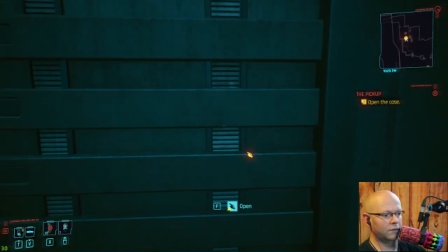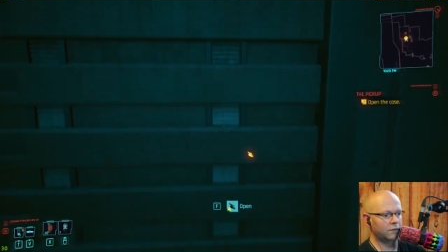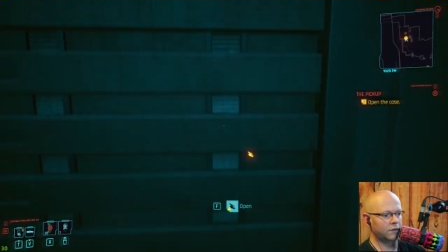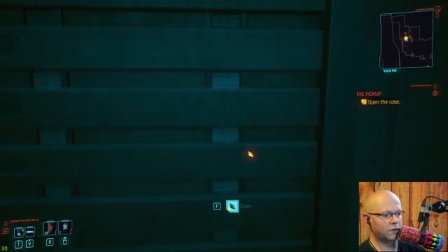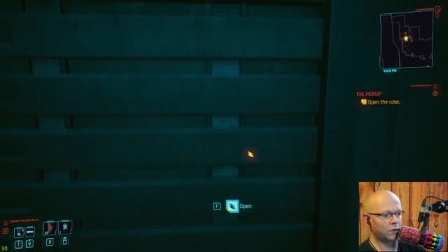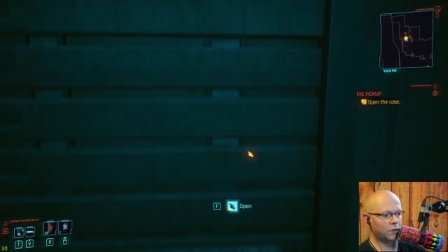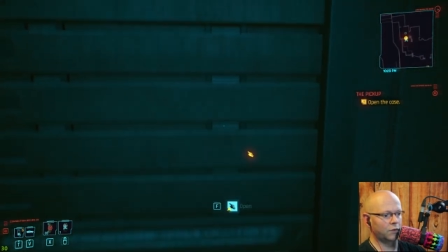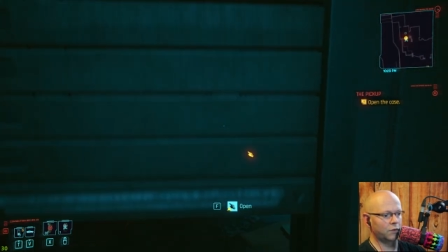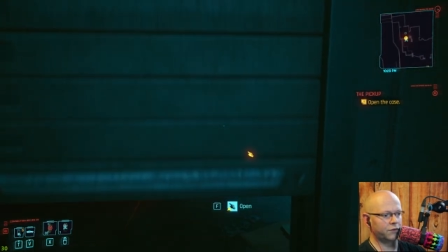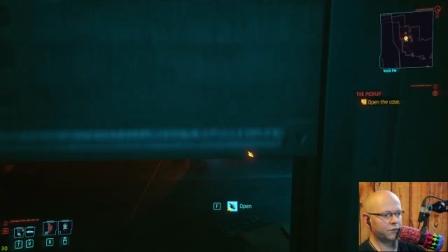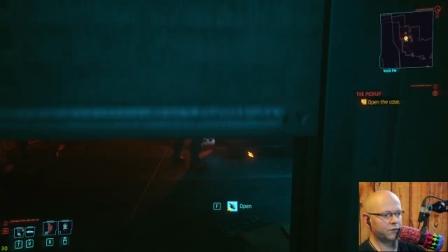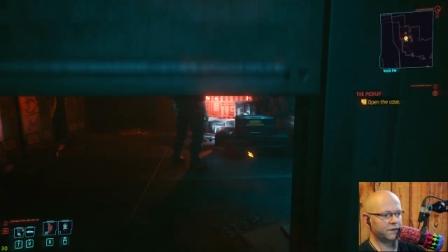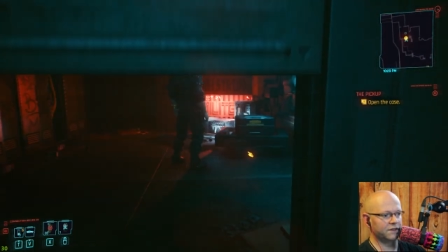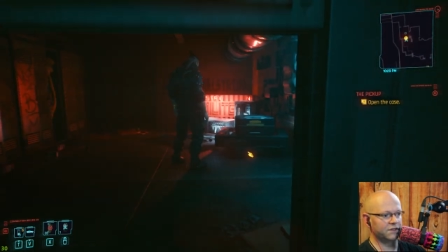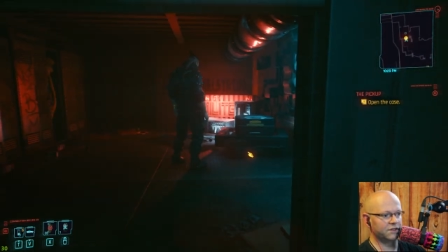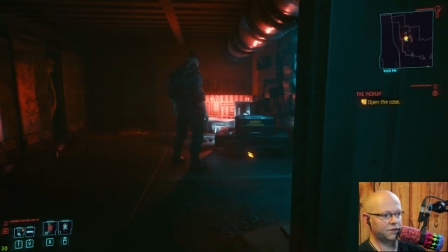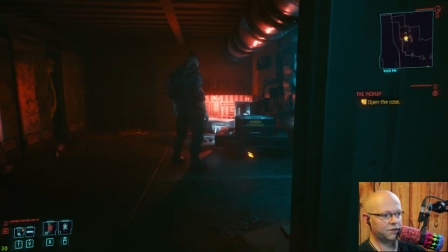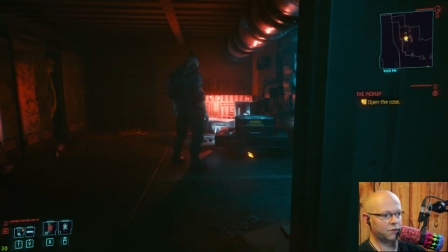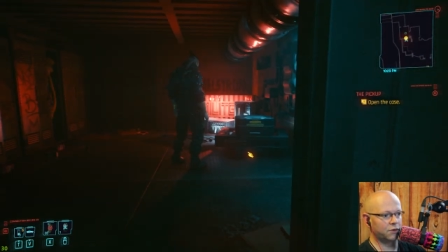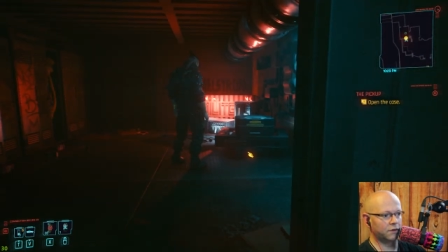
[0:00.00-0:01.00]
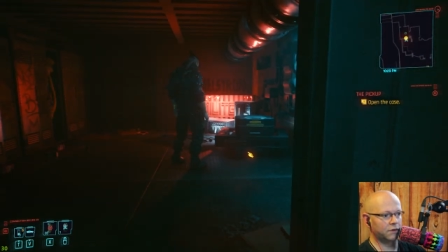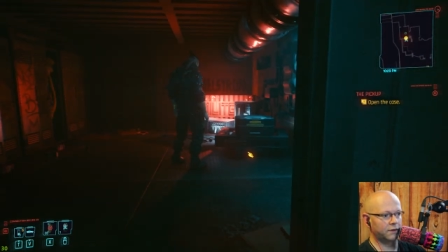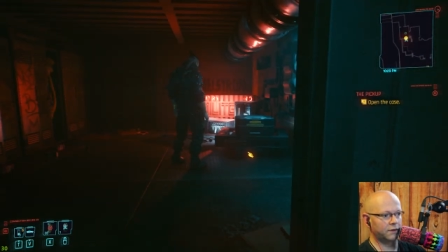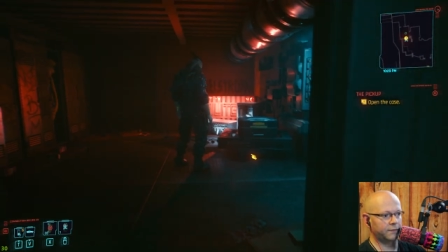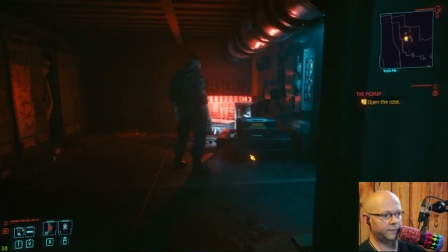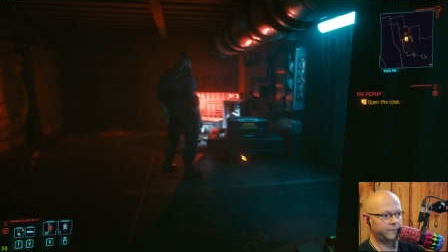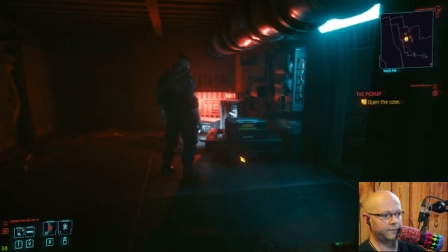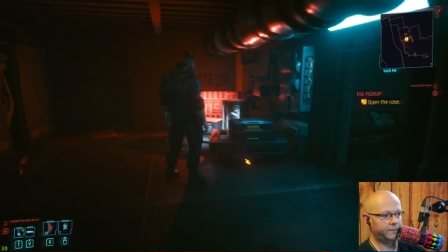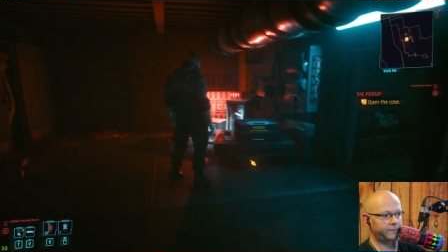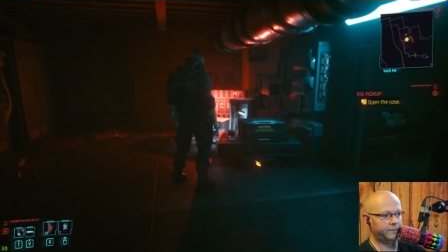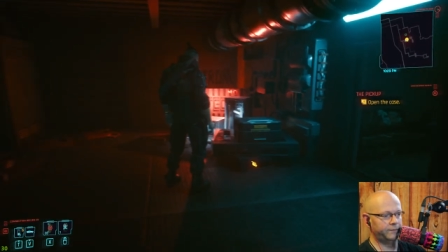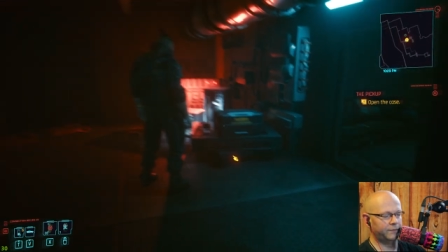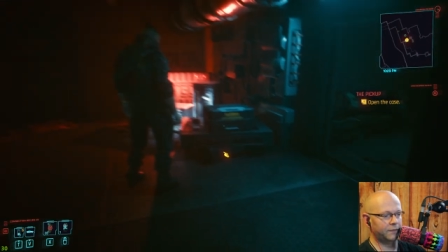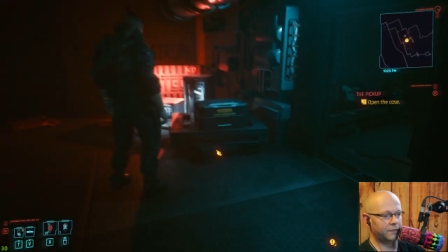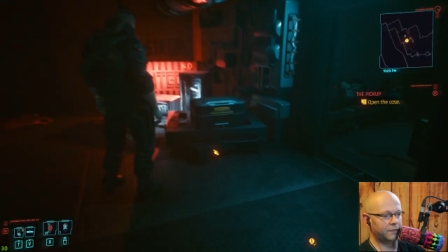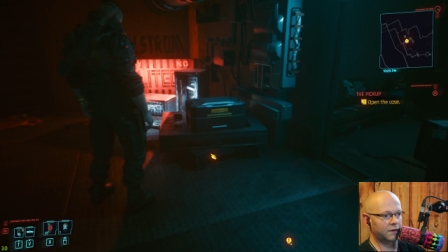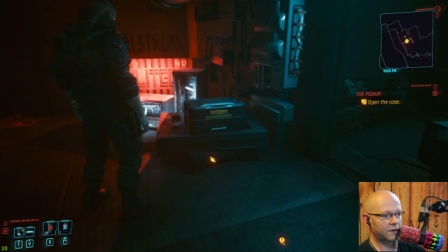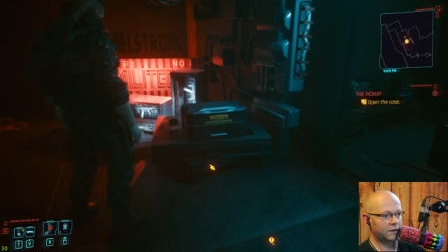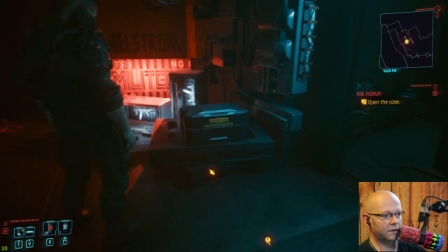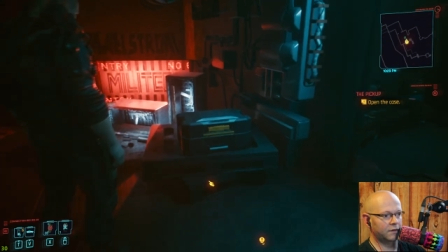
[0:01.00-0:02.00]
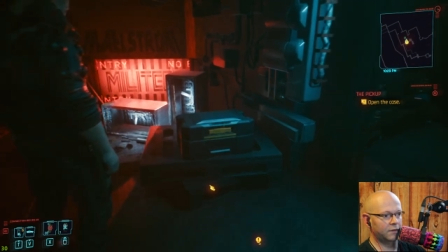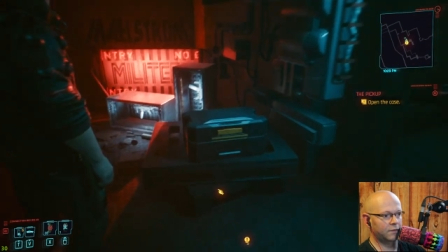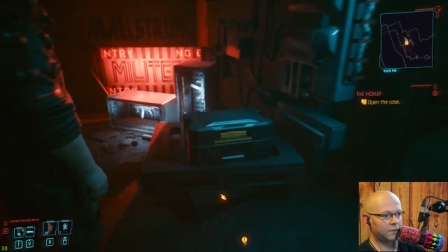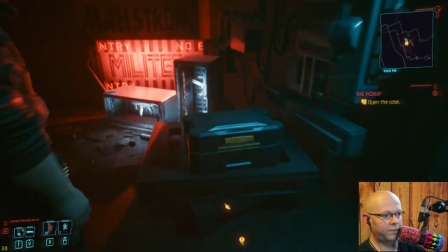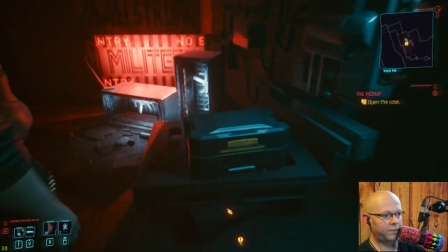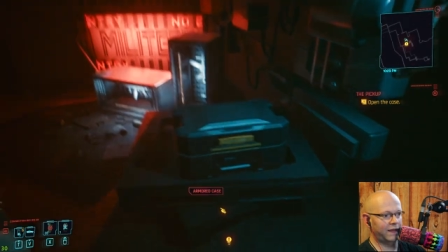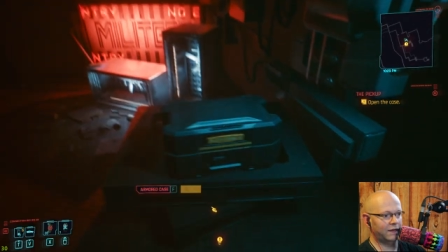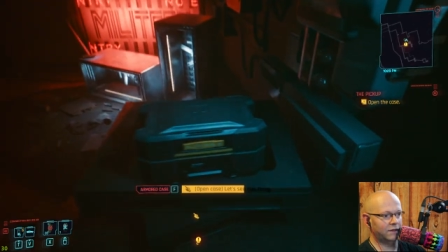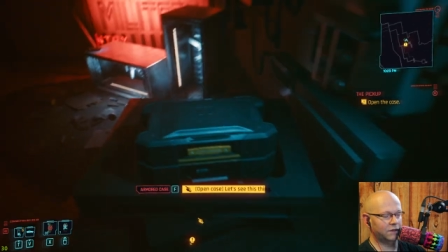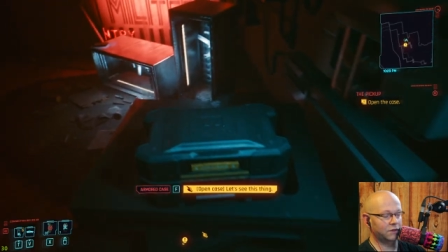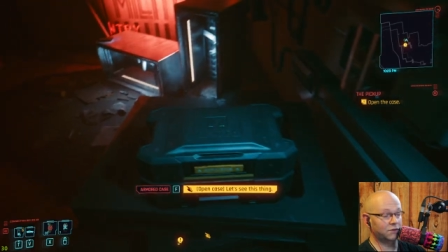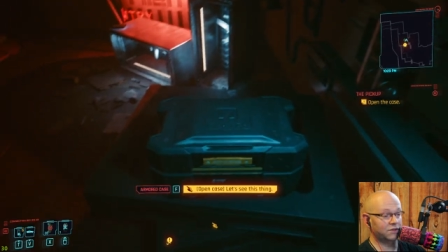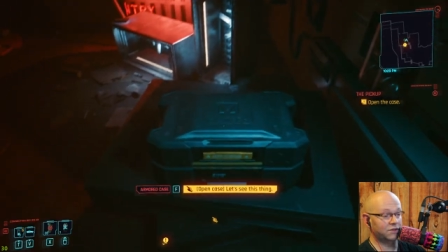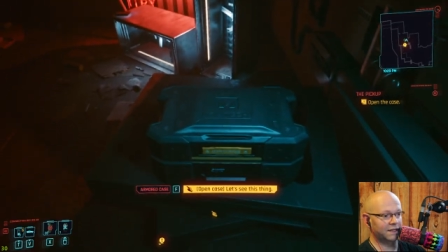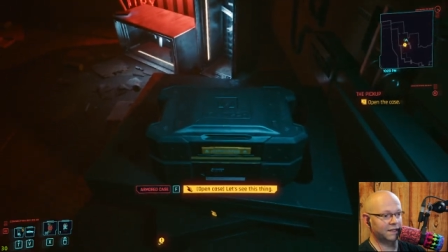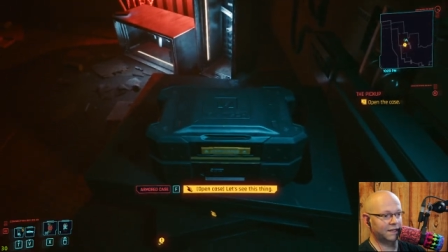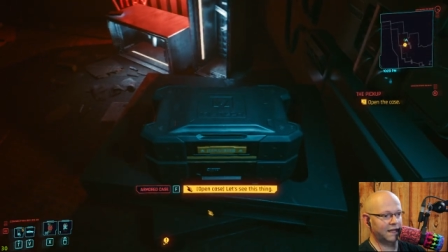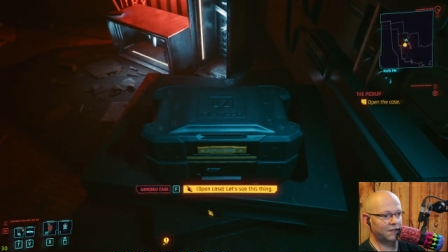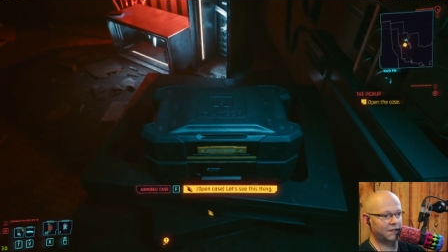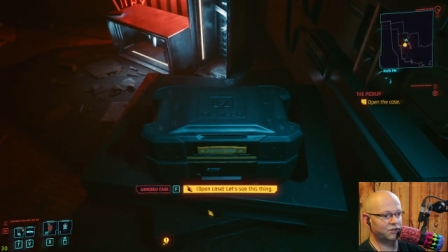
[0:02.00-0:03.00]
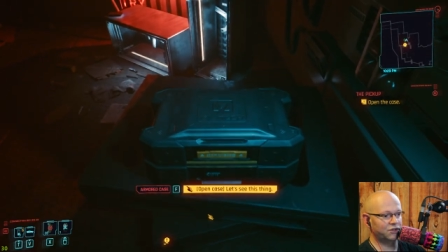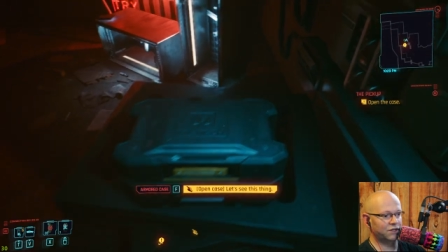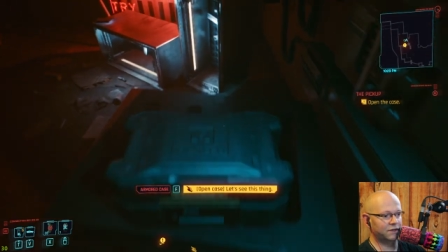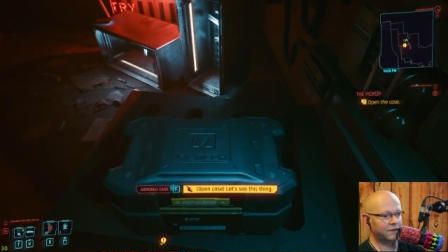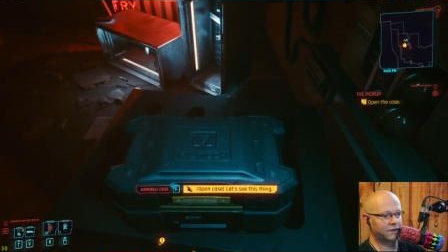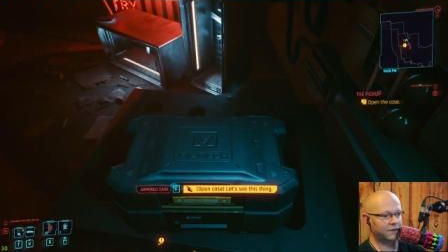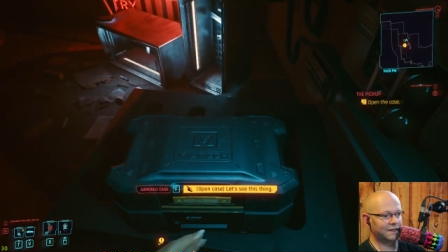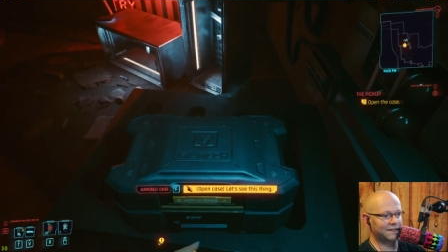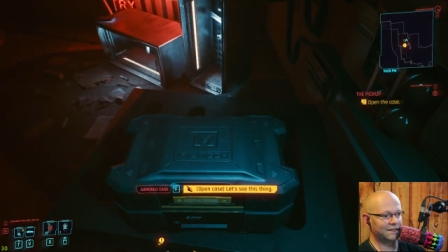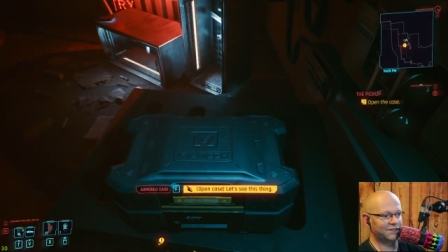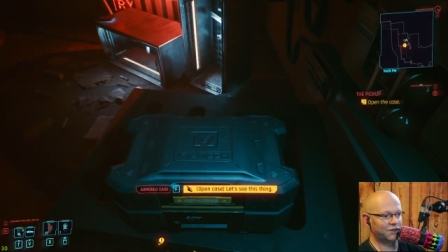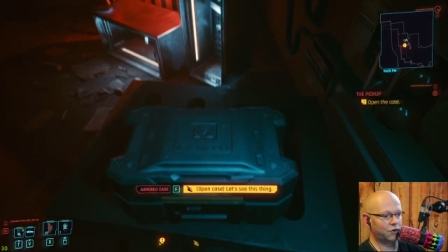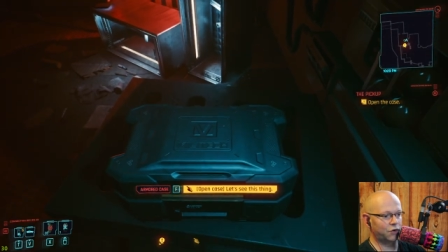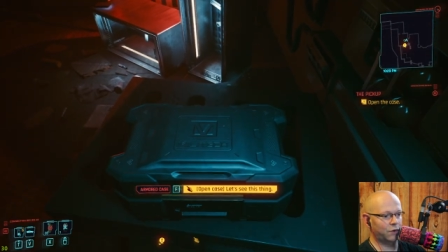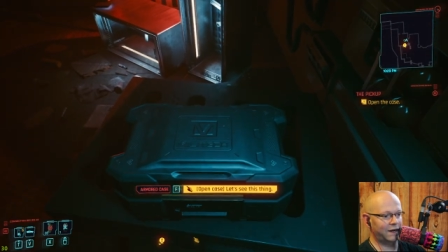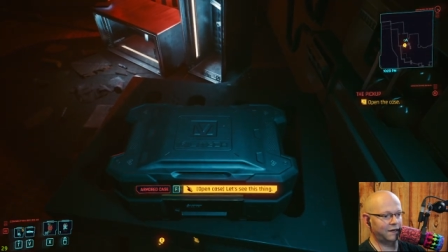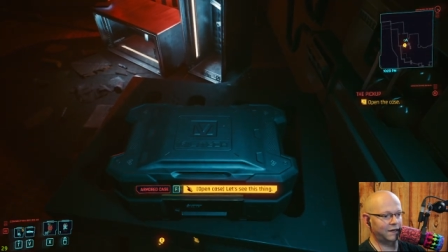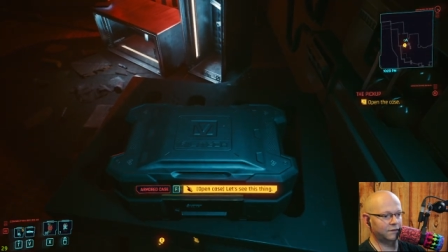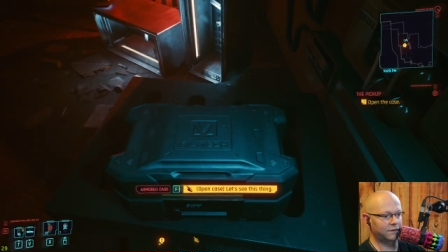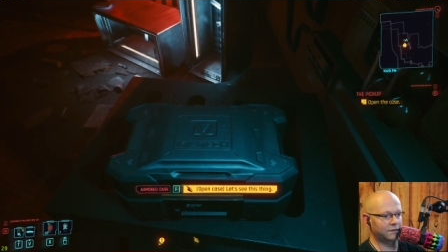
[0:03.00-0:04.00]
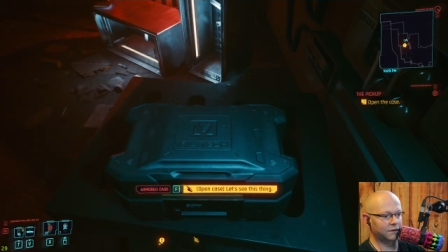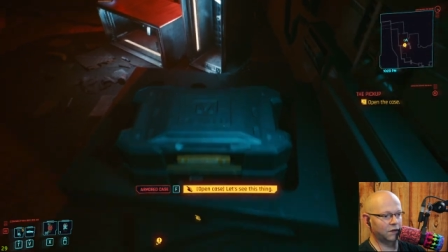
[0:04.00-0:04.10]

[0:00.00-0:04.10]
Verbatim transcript: Go through this door. Pay close attention to this crate.